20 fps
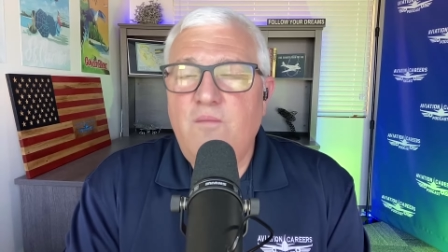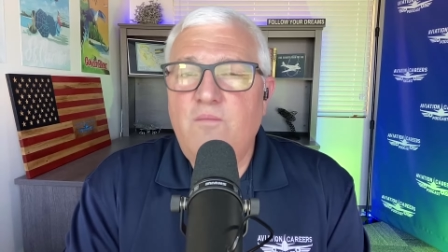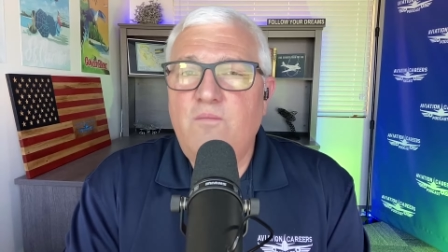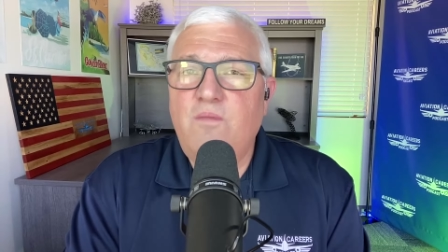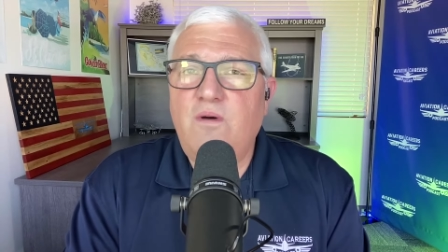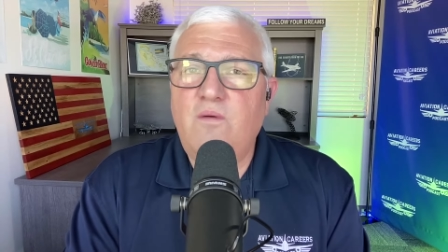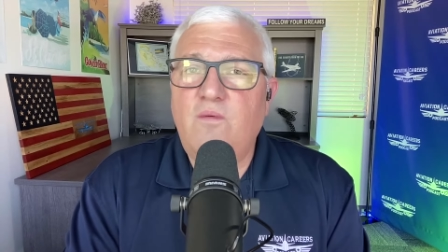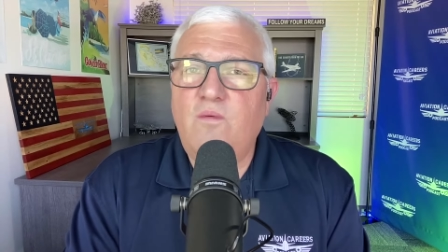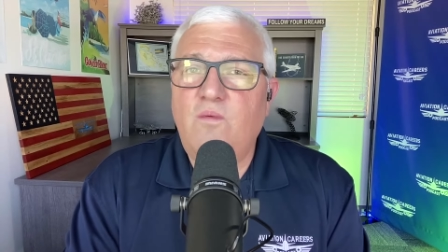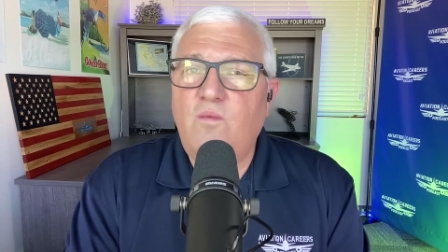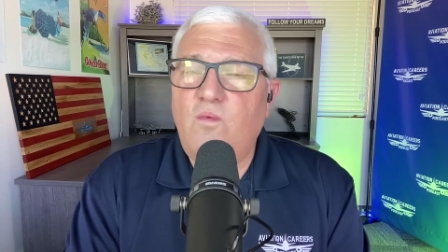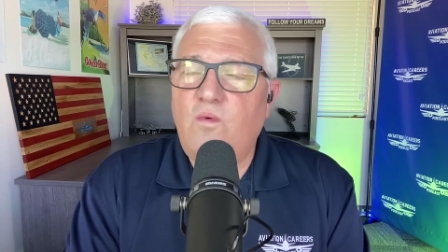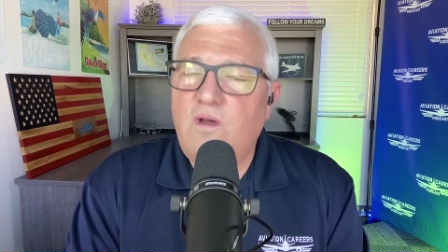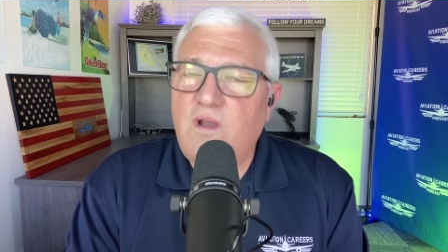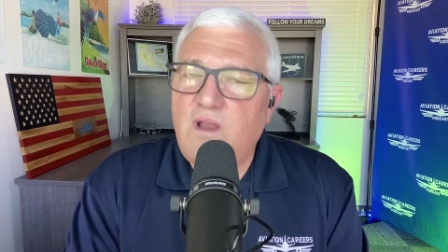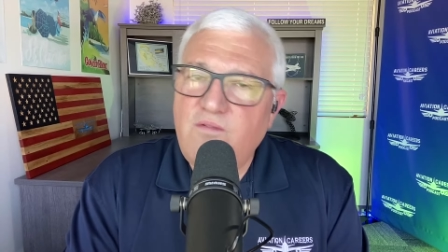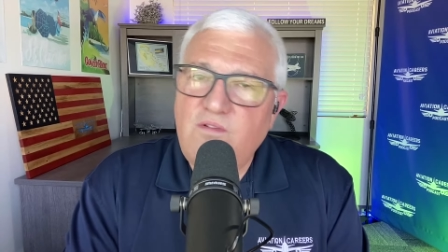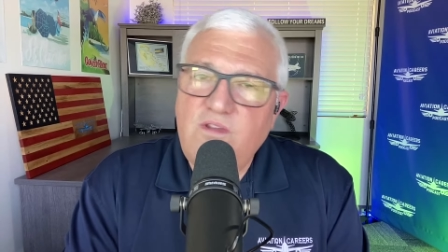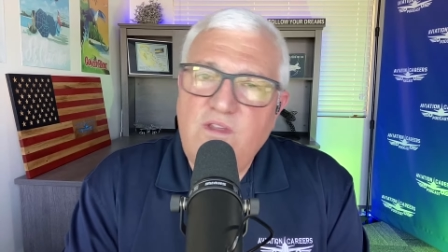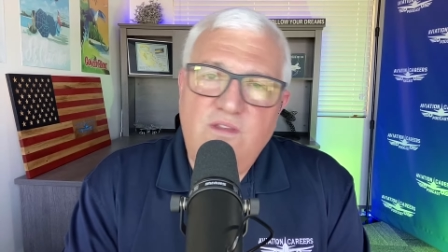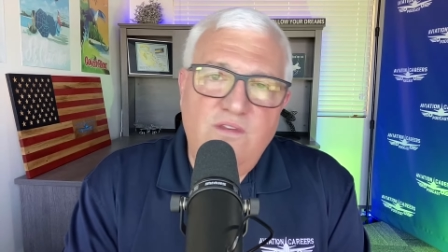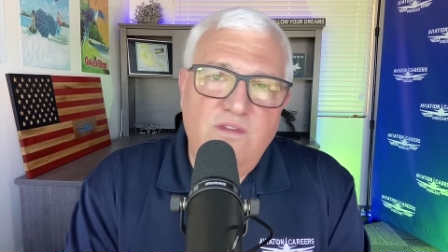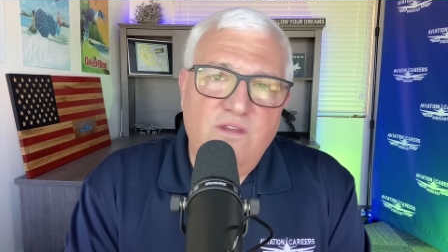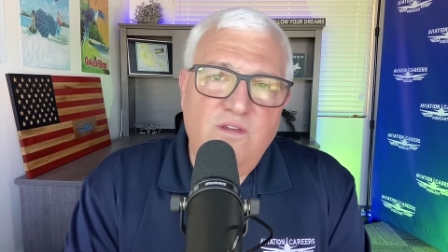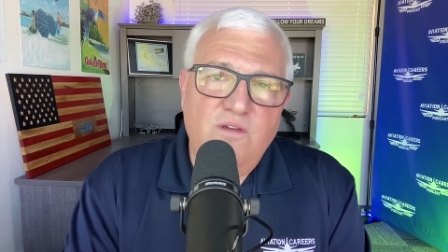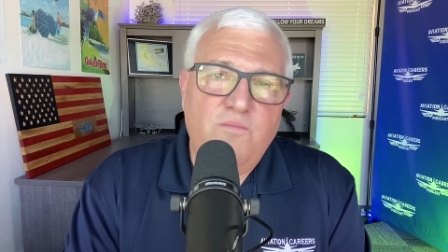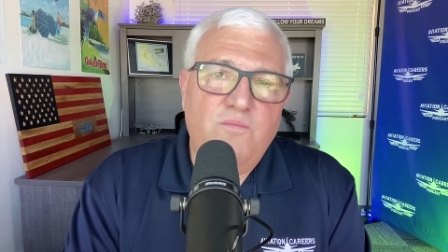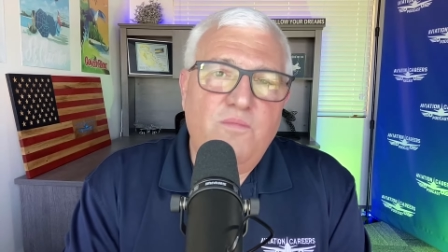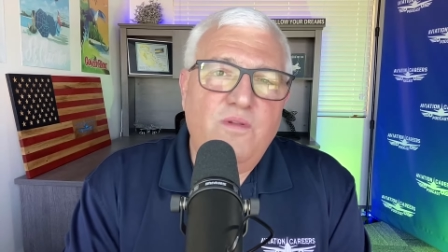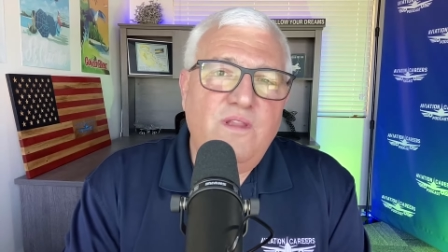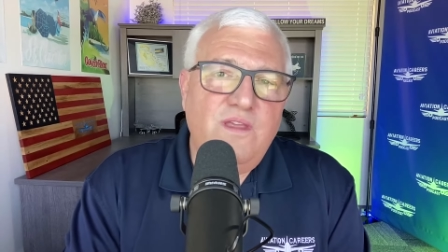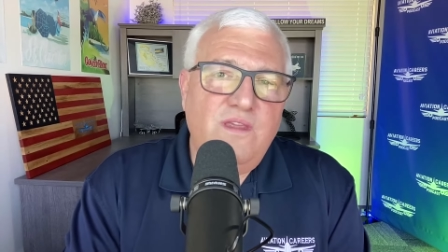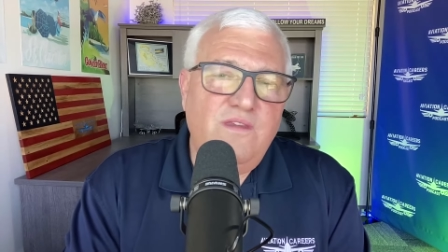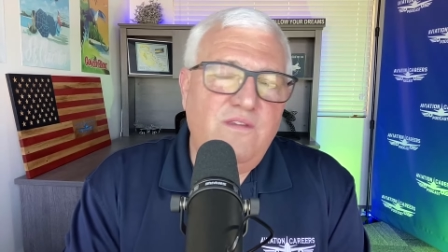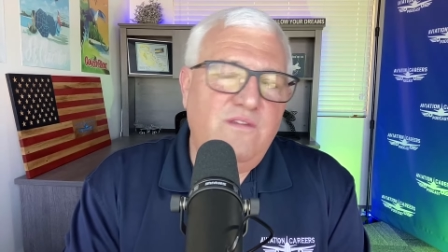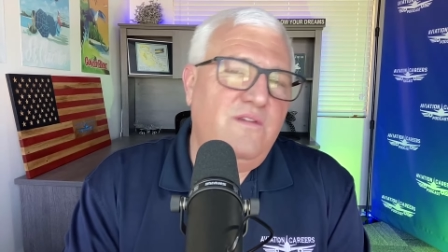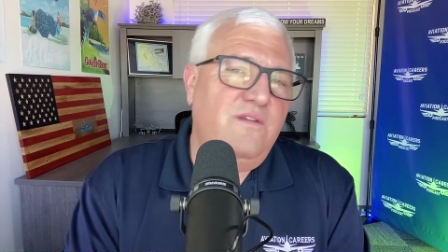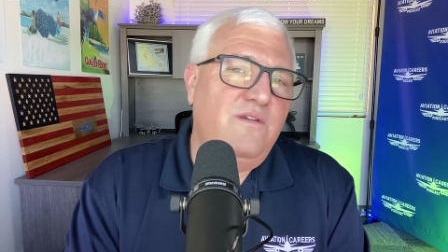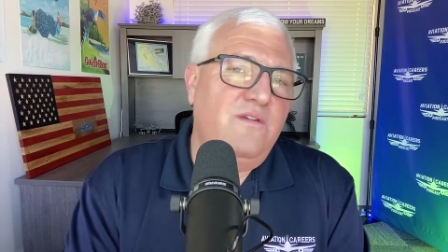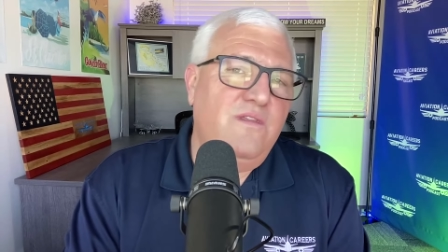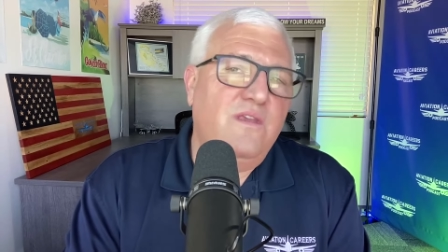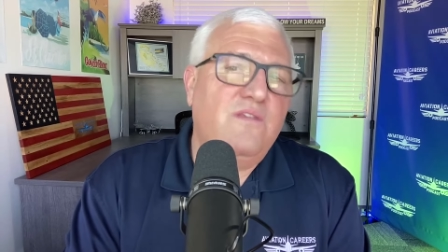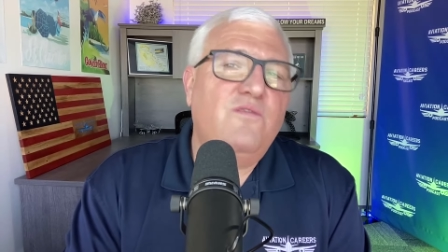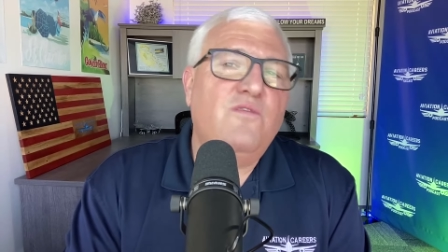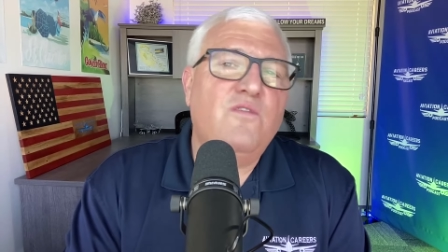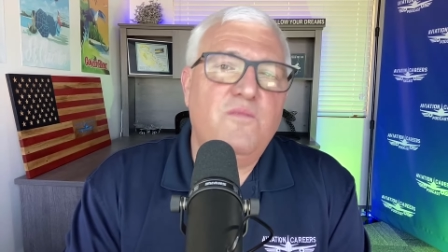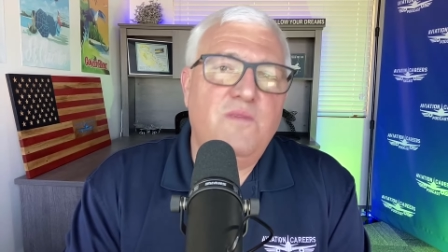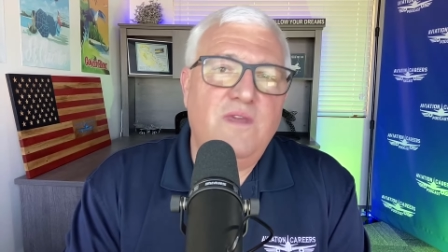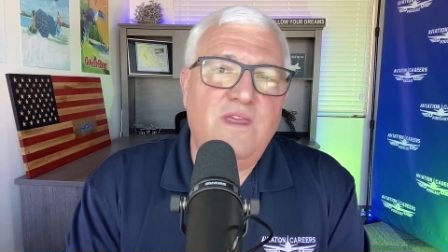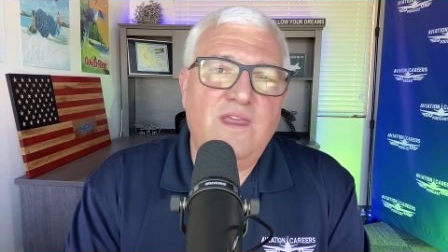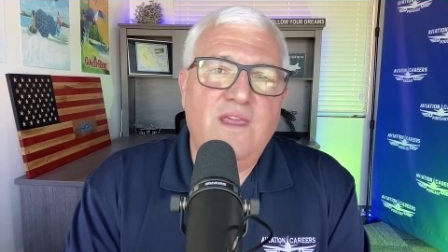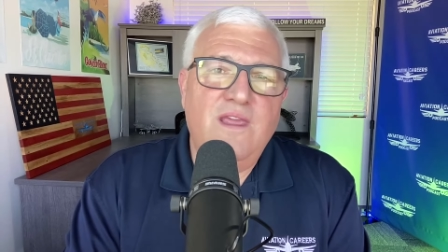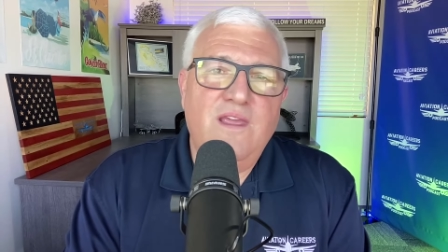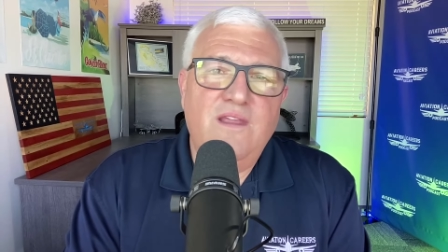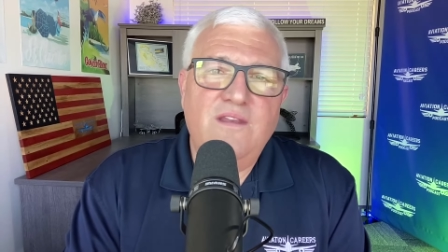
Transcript: But whatever you do, please do this for me.